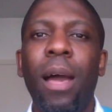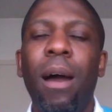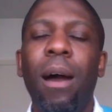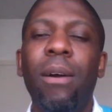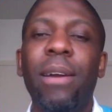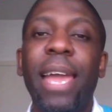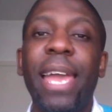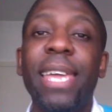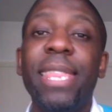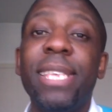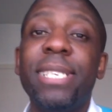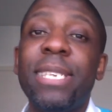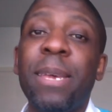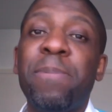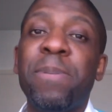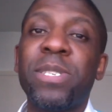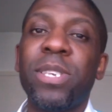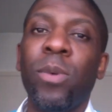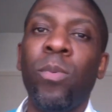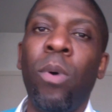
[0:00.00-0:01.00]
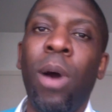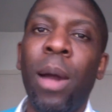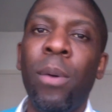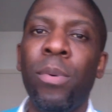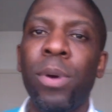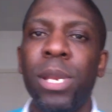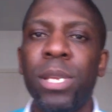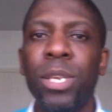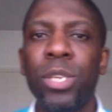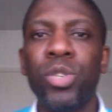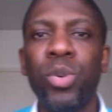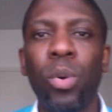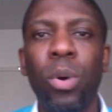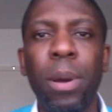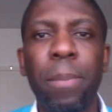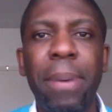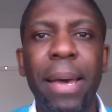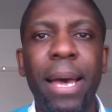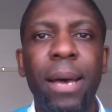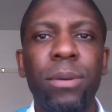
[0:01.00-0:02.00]
Okay, in this episode, what I wanted to talk
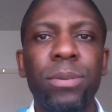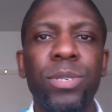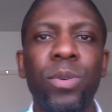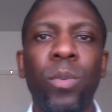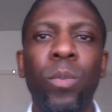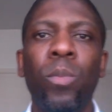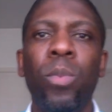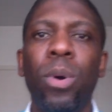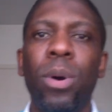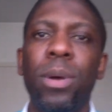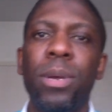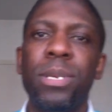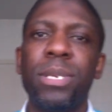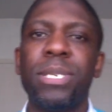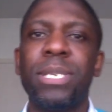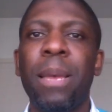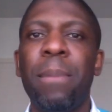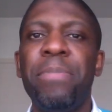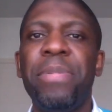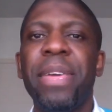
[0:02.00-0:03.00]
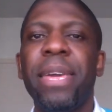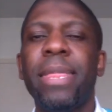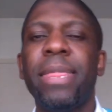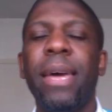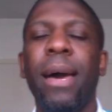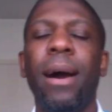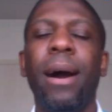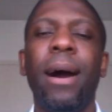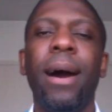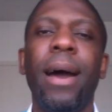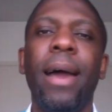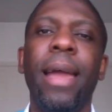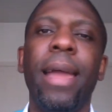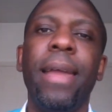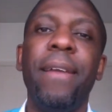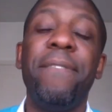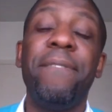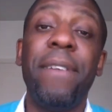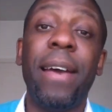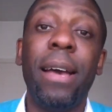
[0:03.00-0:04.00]
about was something that
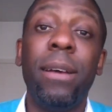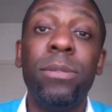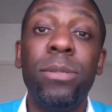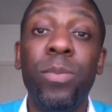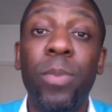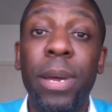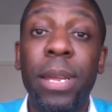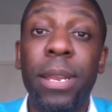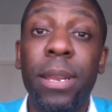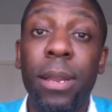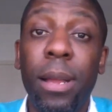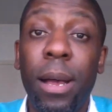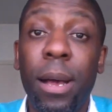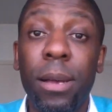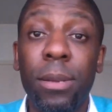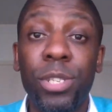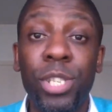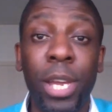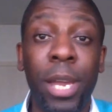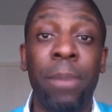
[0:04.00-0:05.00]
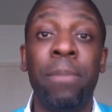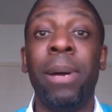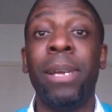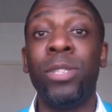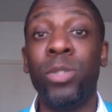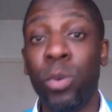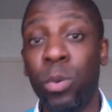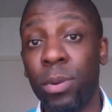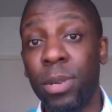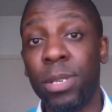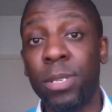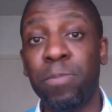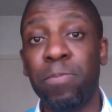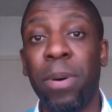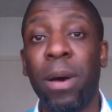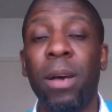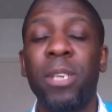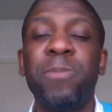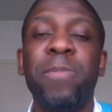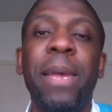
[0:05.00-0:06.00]
I found when I was checking my daughter's
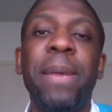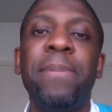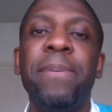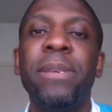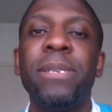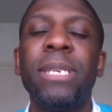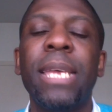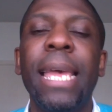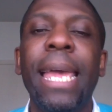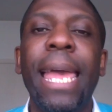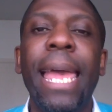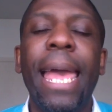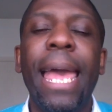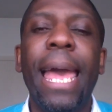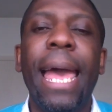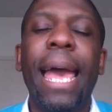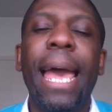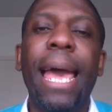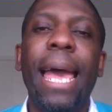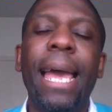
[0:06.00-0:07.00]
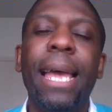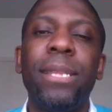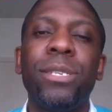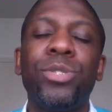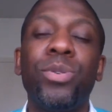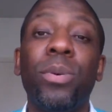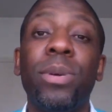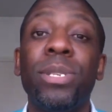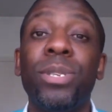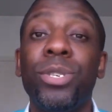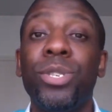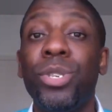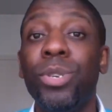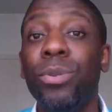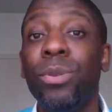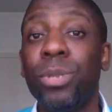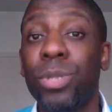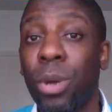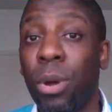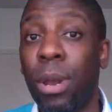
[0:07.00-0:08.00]
past papers and talking to
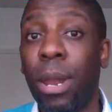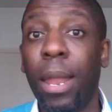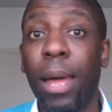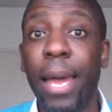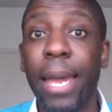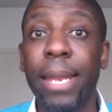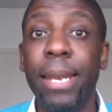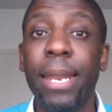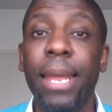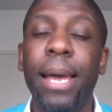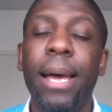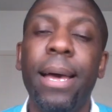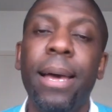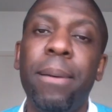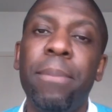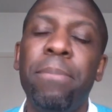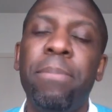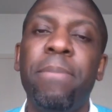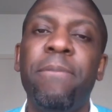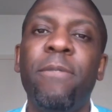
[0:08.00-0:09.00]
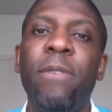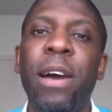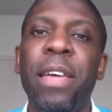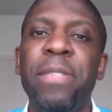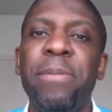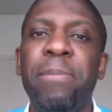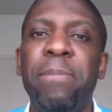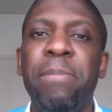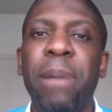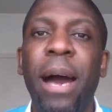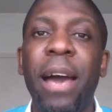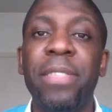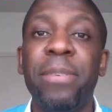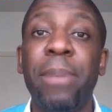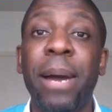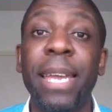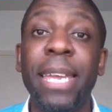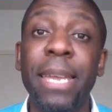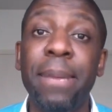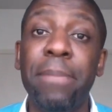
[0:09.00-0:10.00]
students online, either
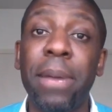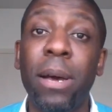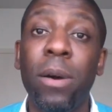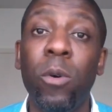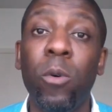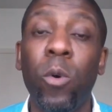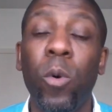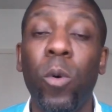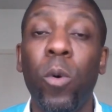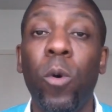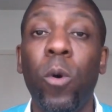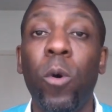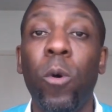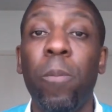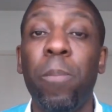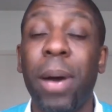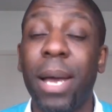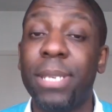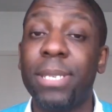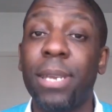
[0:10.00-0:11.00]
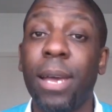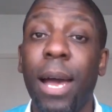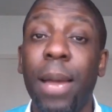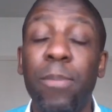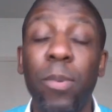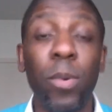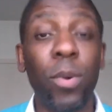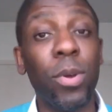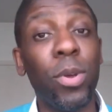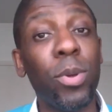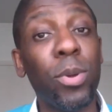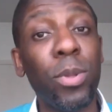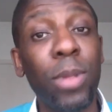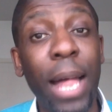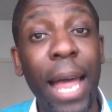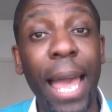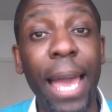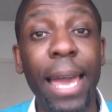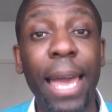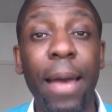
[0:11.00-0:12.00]
by email or by Skype or Google
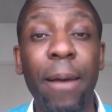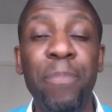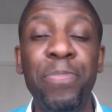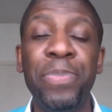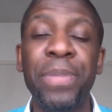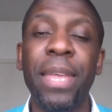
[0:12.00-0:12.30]
Hangout,